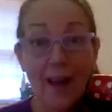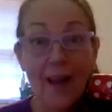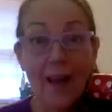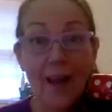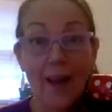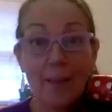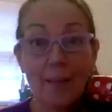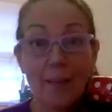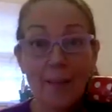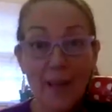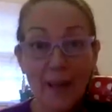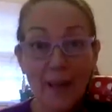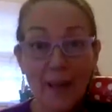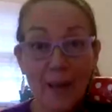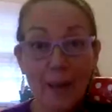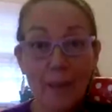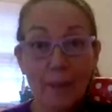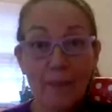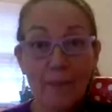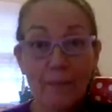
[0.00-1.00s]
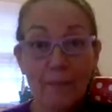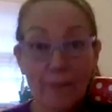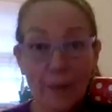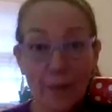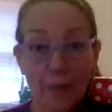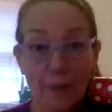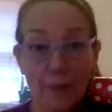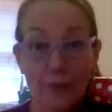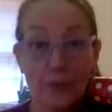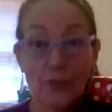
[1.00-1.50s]
and make up a
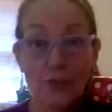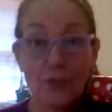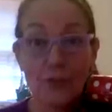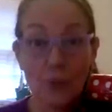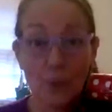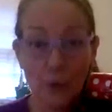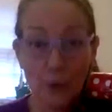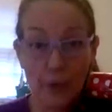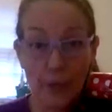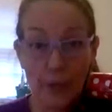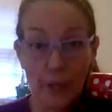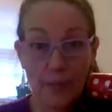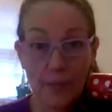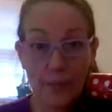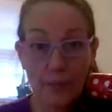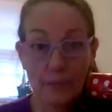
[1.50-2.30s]
fun story.